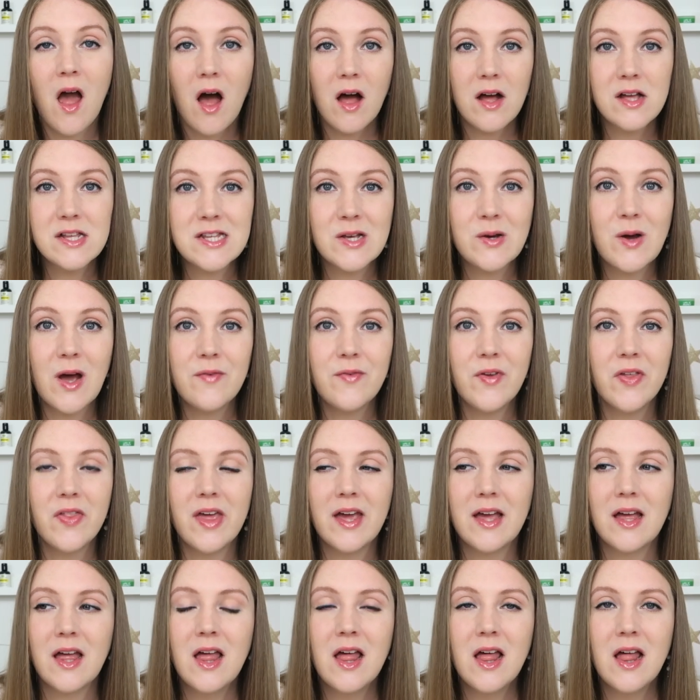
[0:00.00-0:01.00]
Also, I feel
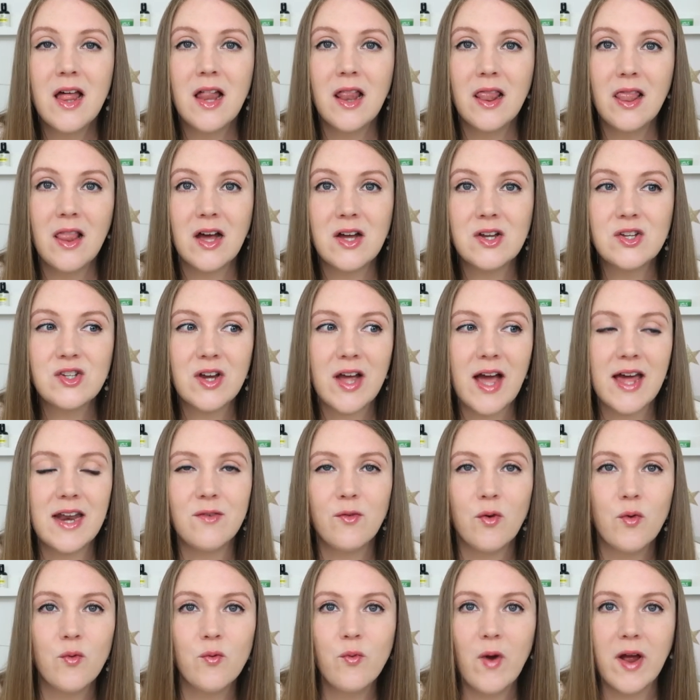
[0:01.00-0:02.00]
like Lush
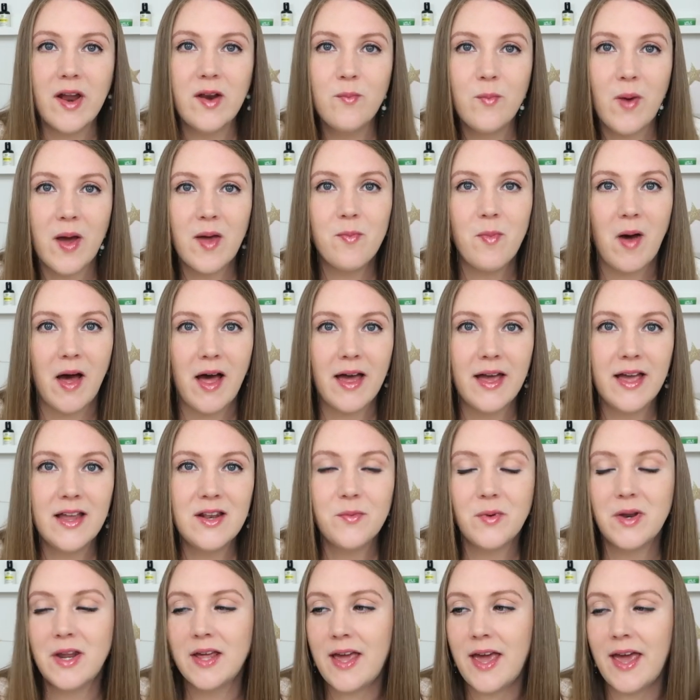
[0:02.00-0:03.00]
kind of read my
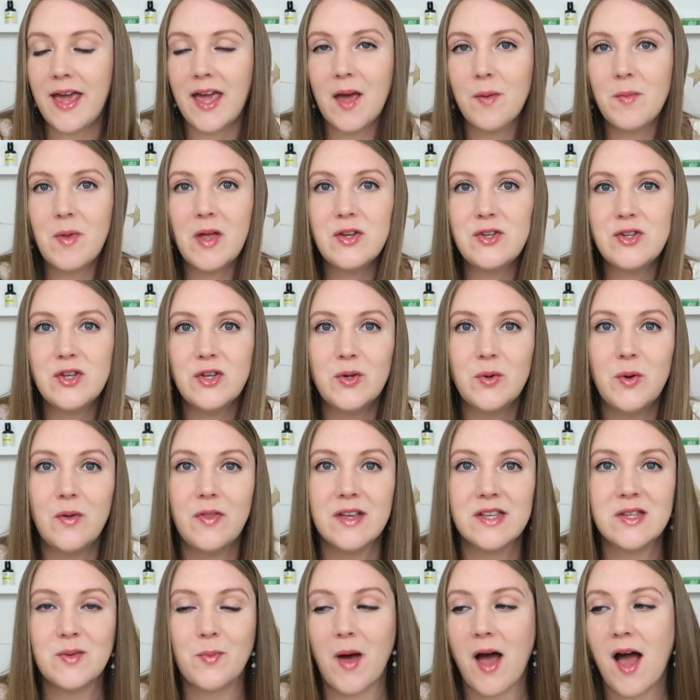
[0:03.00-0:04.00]
mind when it came to
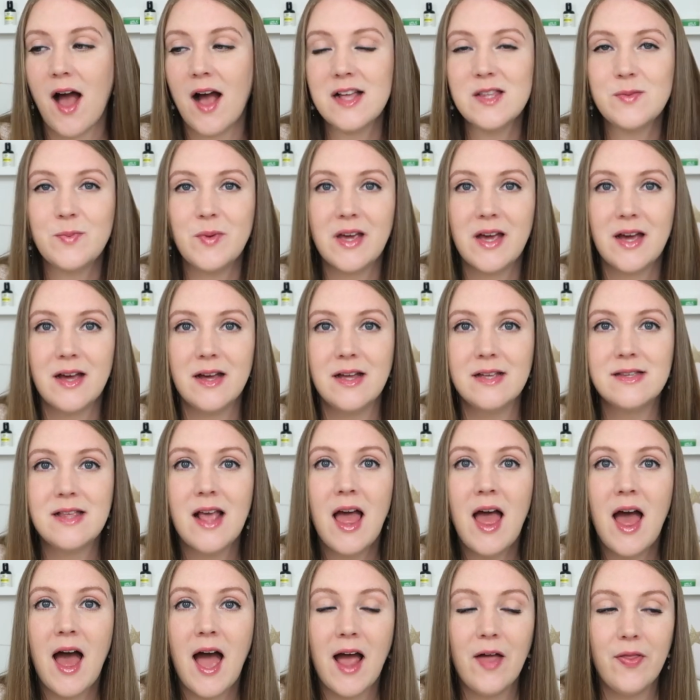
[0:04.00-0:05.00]
this box because
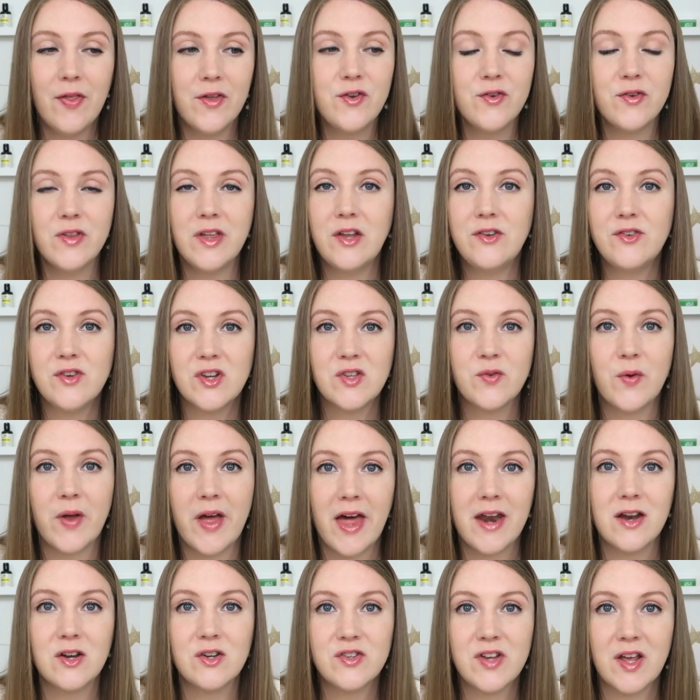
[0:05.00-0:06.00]
I literally just ran
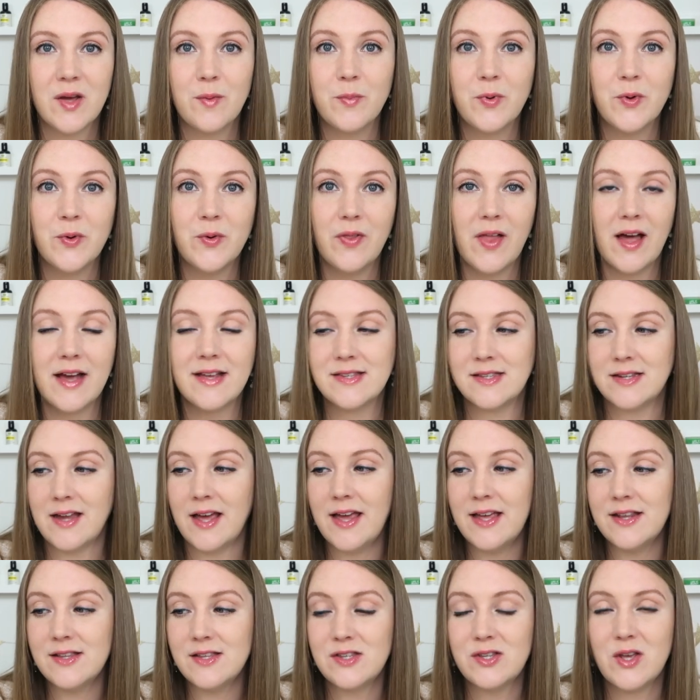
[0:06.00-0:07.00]
out of shampoo last
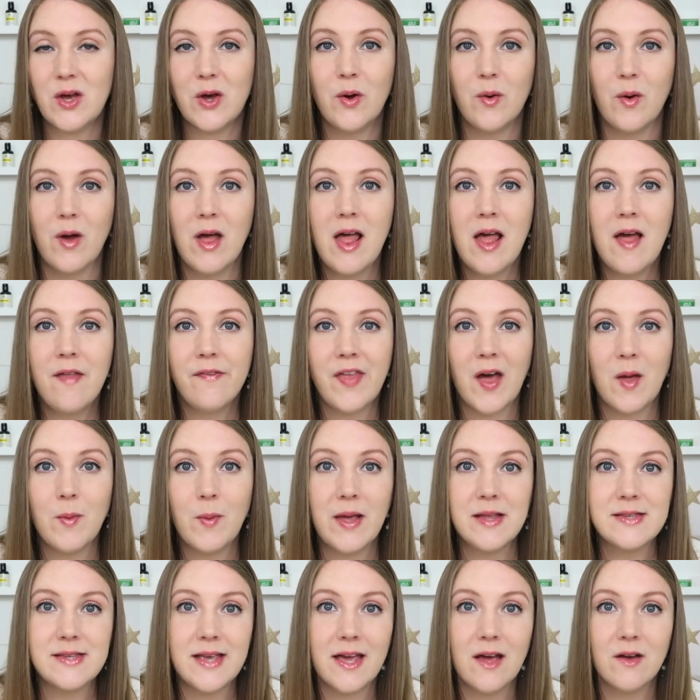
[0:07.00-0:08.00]
night. So that
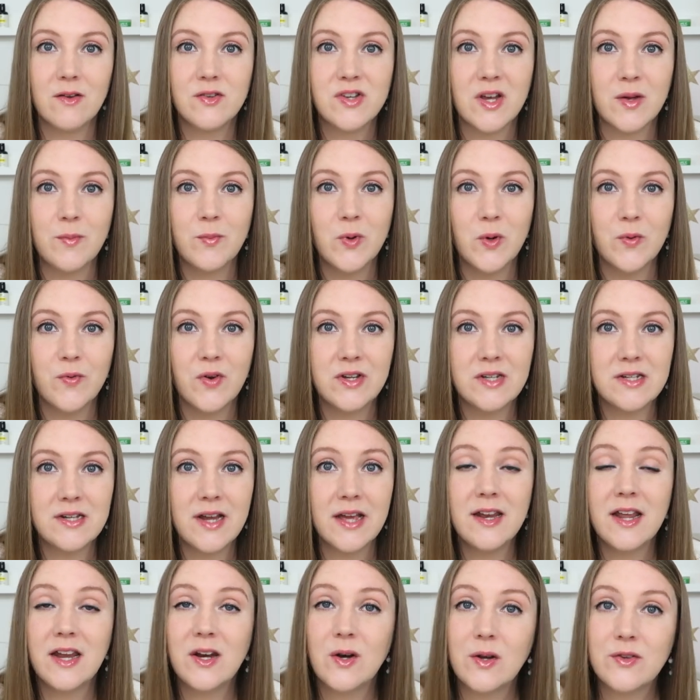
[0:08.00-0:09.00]
means I have shampoo for
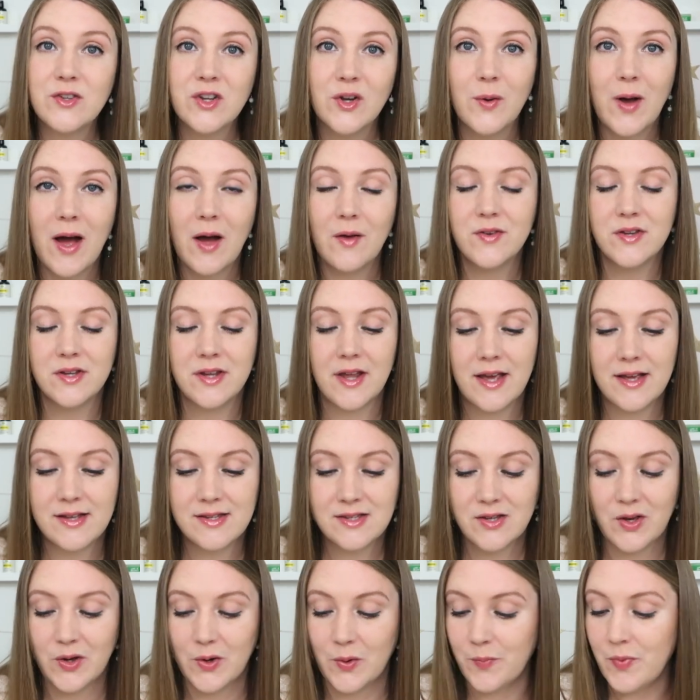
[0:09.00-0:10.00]
tonight and I don't have to go out today.
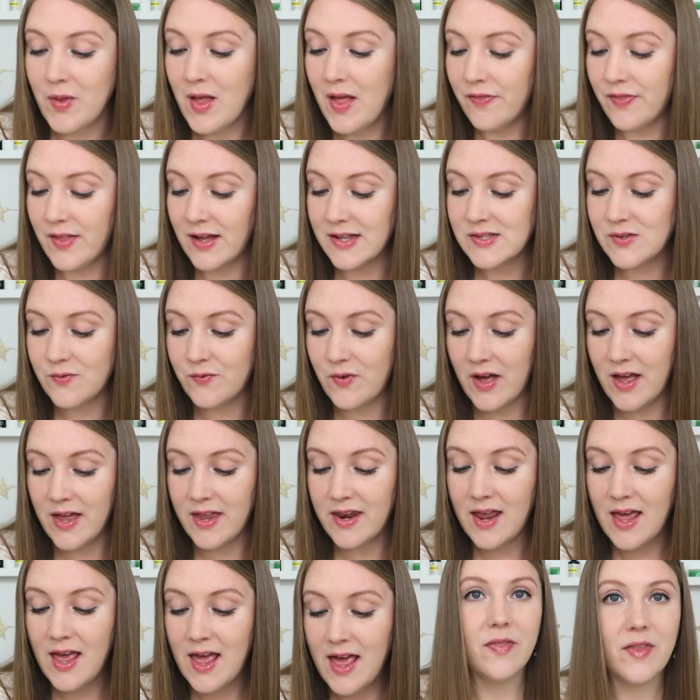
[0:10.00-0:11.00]
So that's fun.